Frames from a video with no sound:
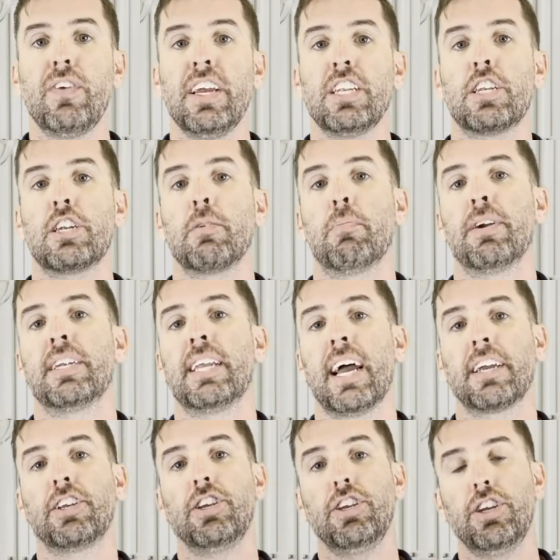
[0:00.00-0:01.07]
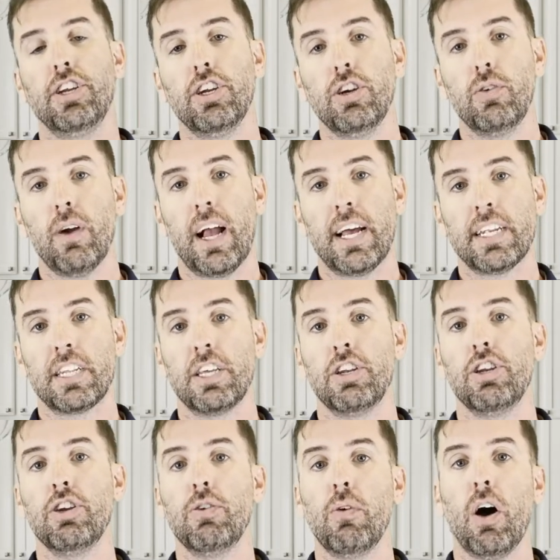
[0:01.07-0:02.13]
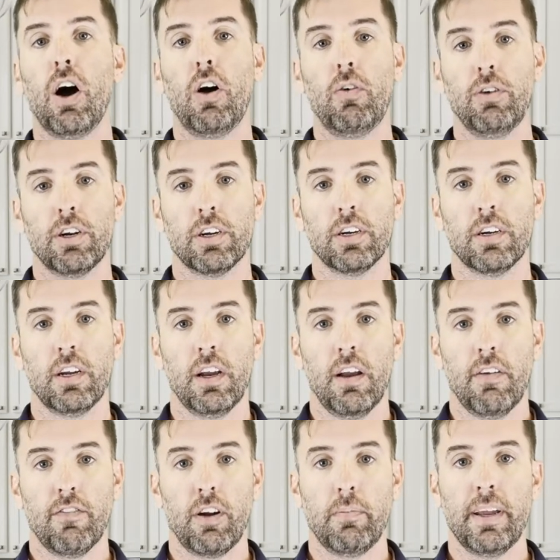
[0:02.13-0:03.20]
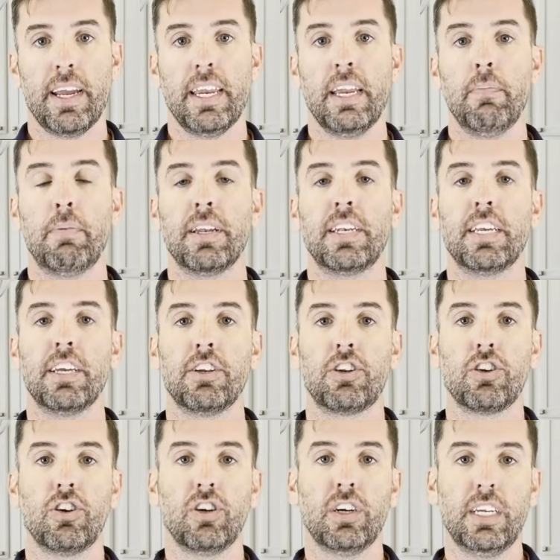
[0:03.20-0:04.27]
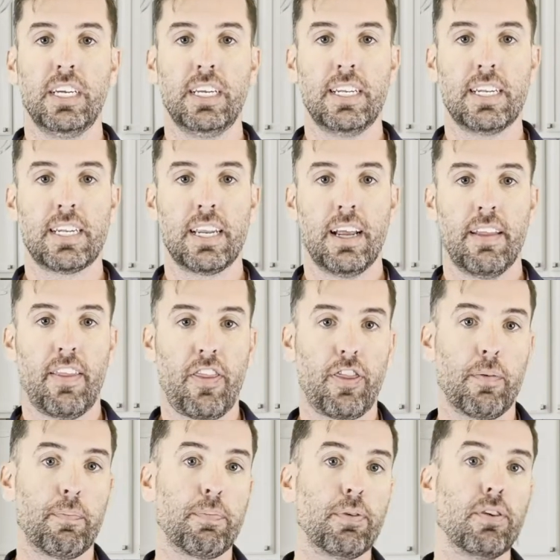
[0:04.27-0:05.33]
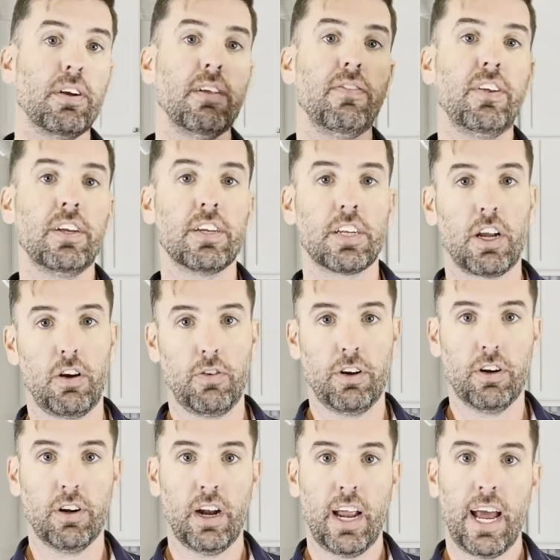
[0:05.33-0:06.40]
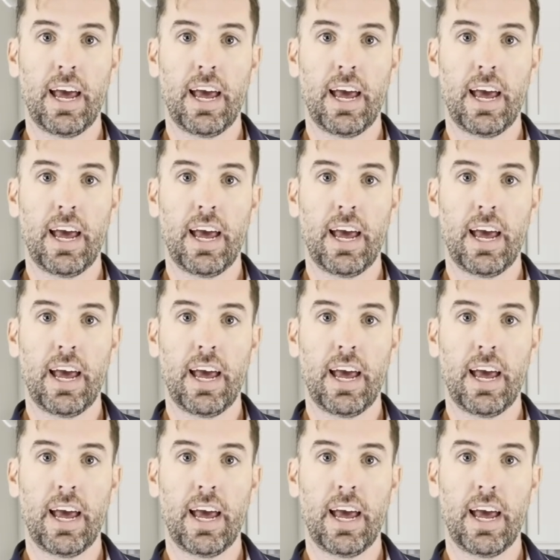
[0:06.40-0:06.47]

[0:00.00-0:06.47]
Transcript: is to protect you as the new owner from any potential liens that the previous owner had